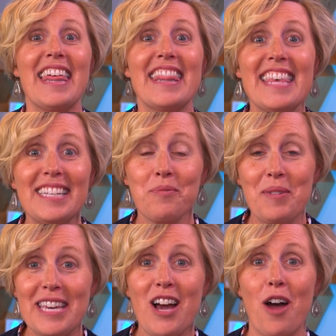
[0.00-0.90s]
This
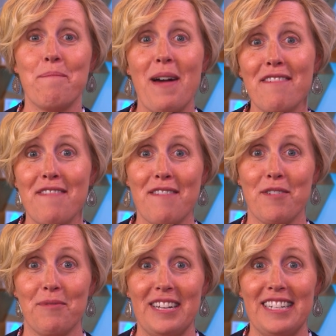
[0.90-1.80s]
week on My
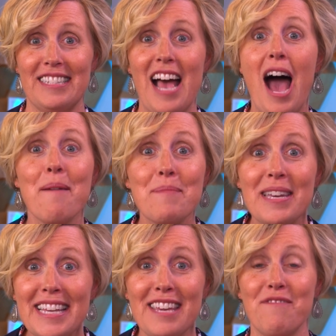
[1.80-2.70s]
Favorite Reads, I'm
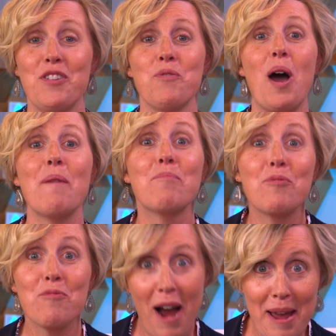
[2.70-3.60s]
going to give you a
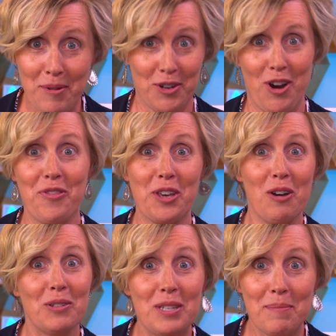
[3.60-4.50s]
primer on the
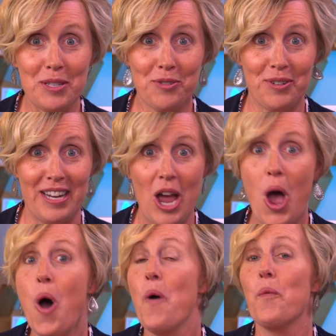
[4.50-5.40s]
cozy mystery.
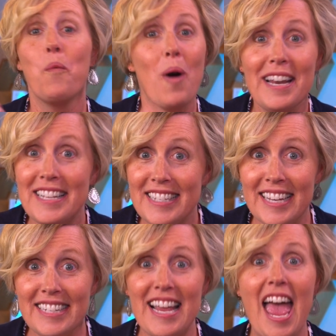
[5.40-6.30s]
What is
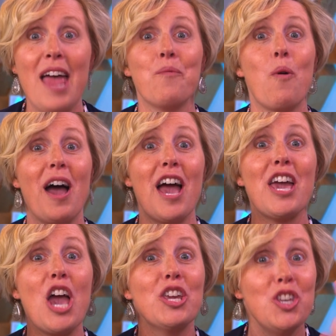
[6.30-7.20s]
it and
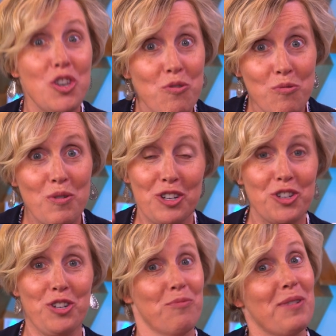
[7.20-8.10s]
why you
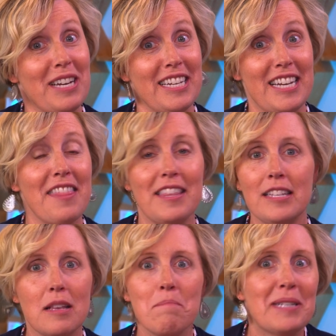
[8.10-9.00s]
should read
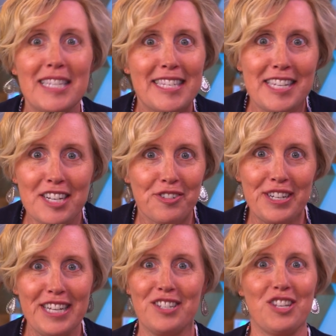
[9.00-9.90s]
this
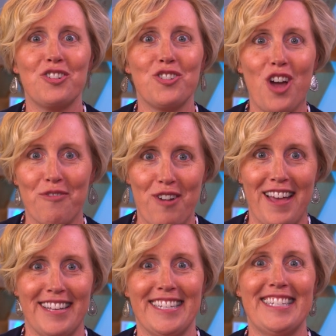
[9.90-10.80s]
mysterious
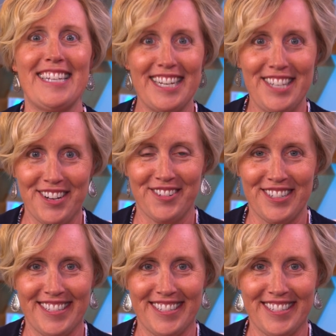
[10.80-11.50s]
genre? Stay tuned.